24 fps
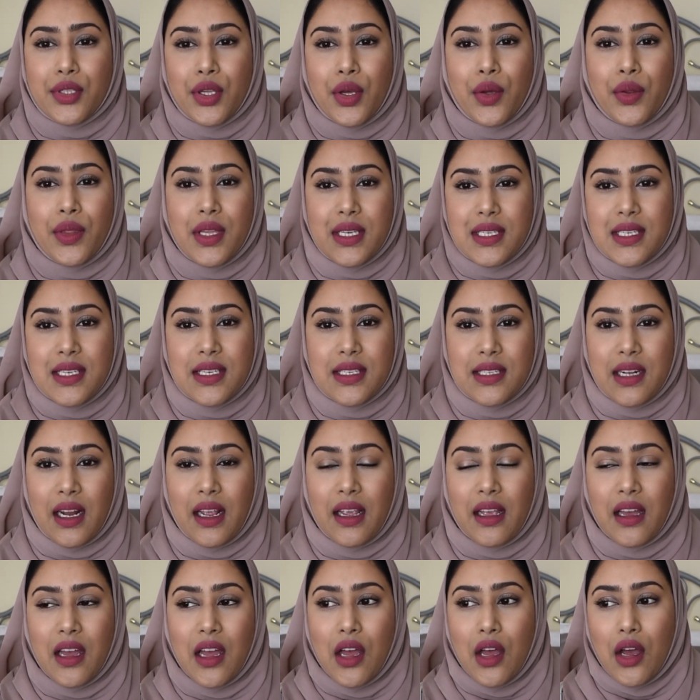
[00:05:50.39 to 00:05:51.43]
So this is
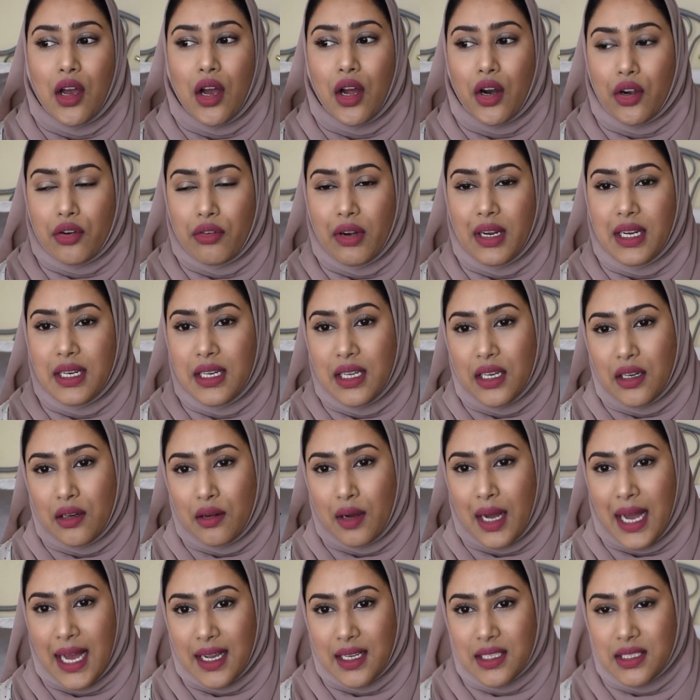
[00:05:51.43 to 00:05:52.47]
like a great
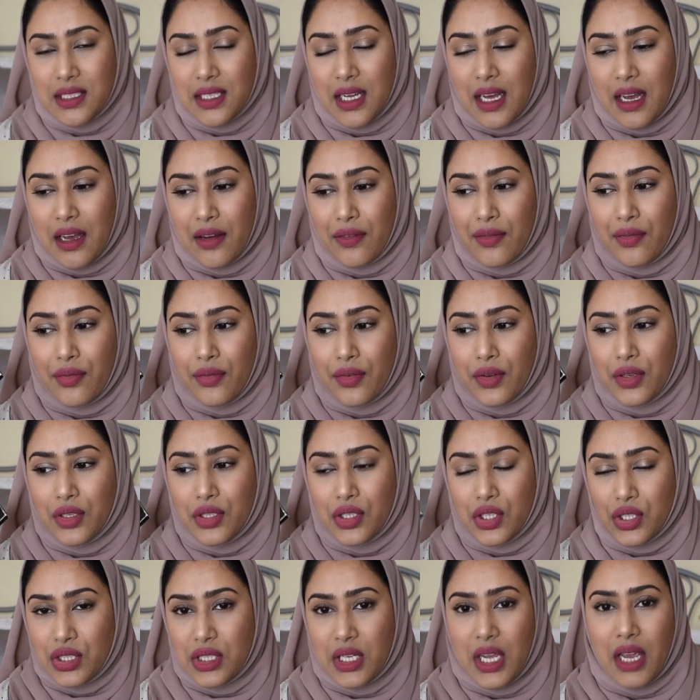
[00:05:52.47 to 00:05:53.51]
little hack to have
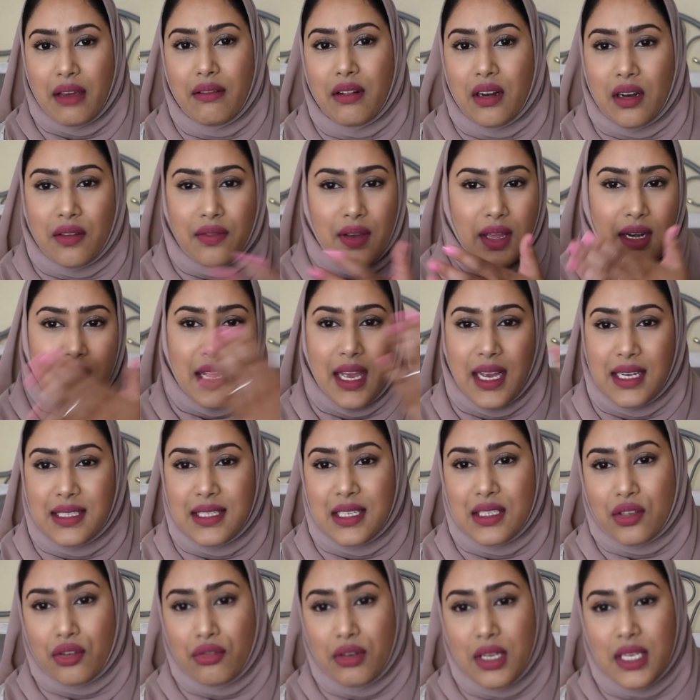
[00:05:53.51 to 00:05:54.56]
just to get rid of any
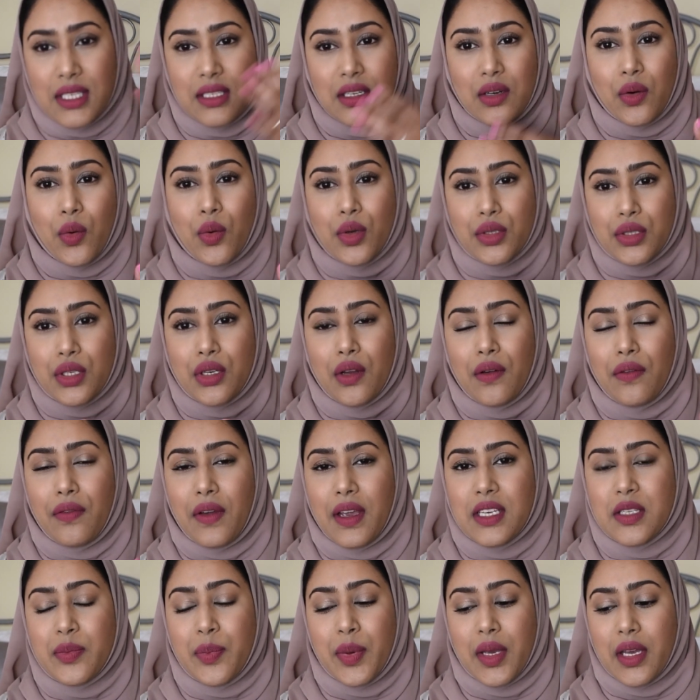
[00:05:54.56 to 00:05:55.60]
excess grease and oil on your
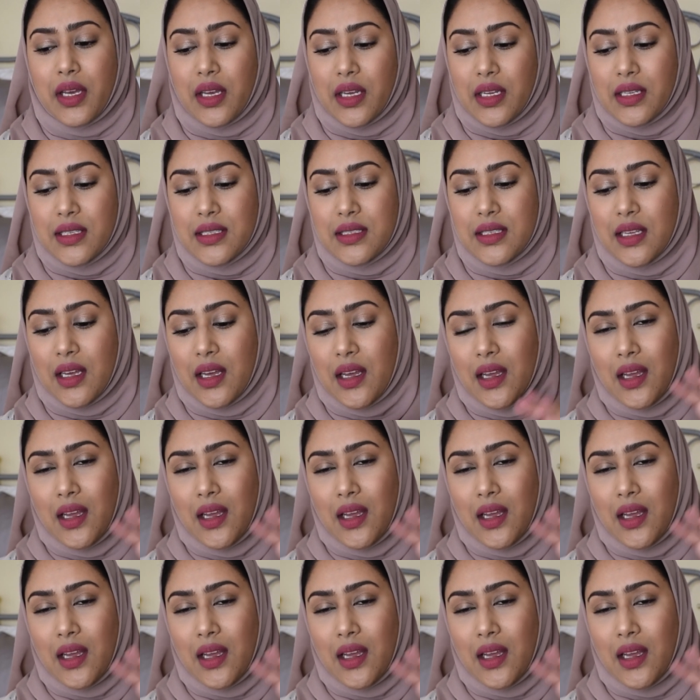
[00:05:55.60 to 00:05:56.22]
face, because